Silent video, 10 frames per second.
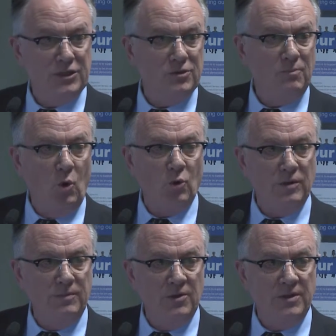small
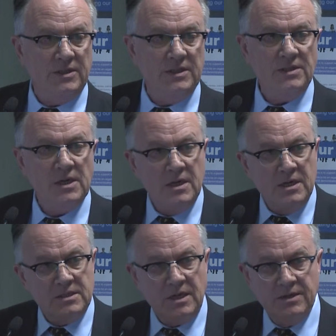communities.
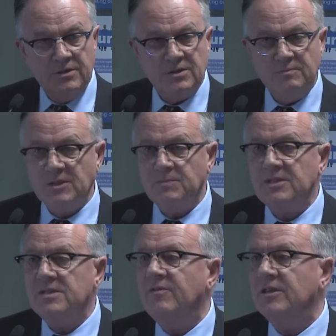So there are some
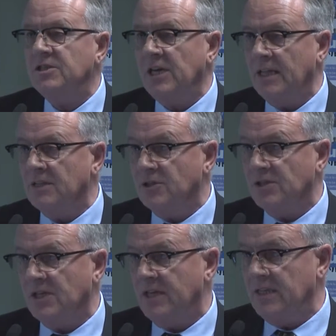specific
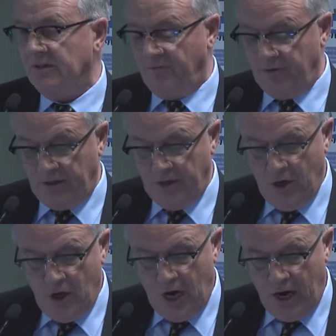challenges, I think, for
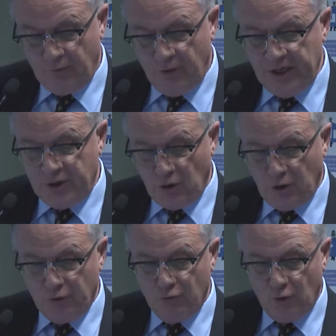regional
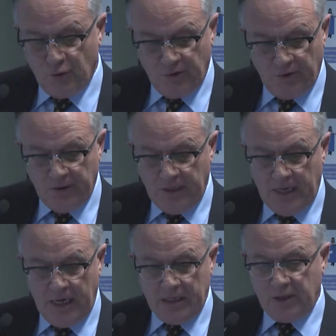and rural
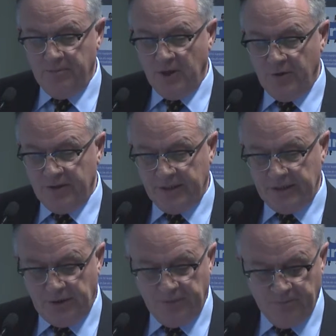
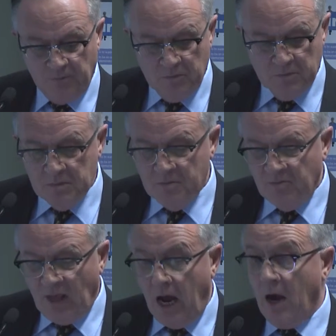communities.
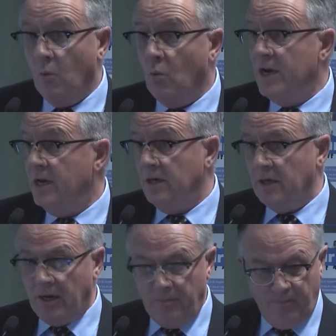We,
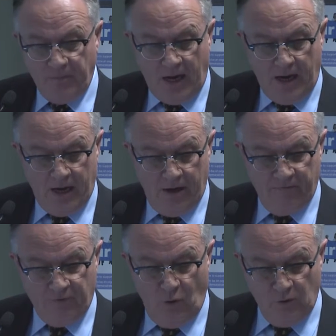
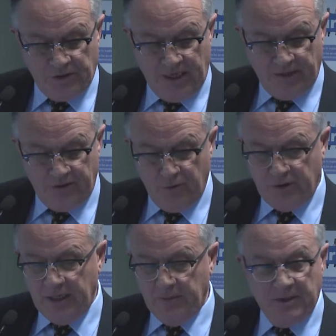of course, undertook
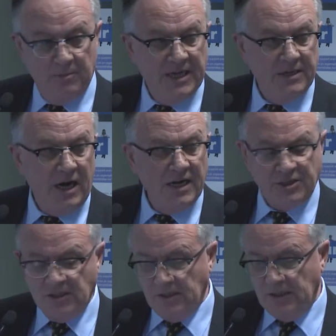the
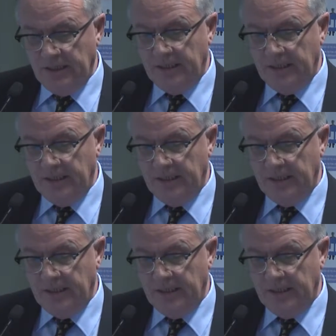implementation in